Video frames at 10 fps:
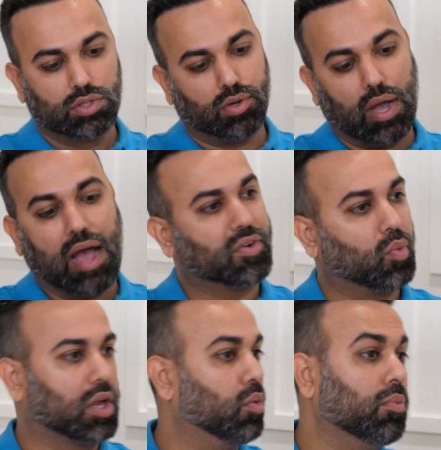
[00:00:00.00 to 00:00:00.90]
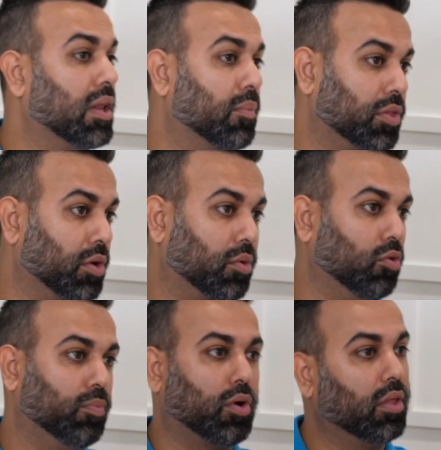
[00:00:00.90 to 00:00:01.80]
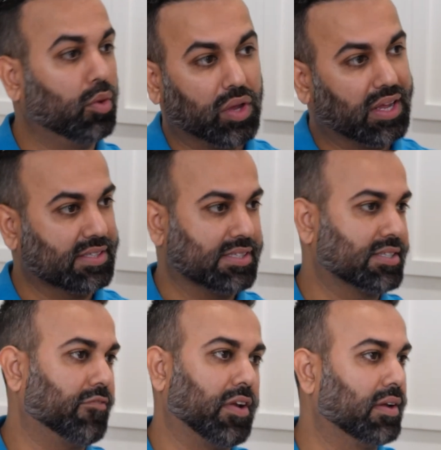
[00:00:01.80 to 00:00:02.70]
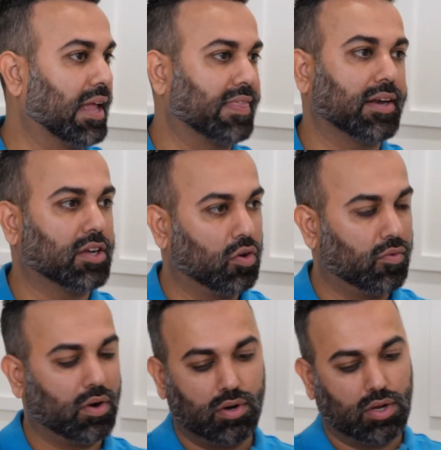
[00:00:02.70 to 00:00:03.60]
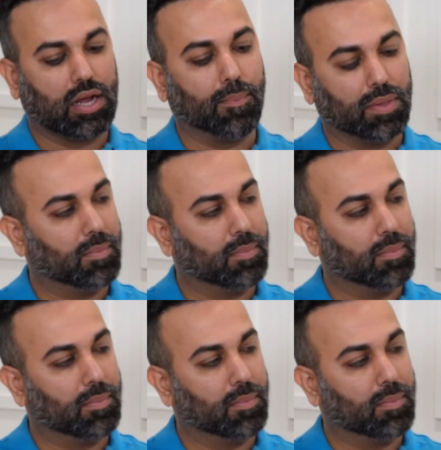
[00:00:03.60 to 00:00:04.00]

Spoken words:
So after work, you would meet up with your group or on the weekends and stuff and get that done over a couple of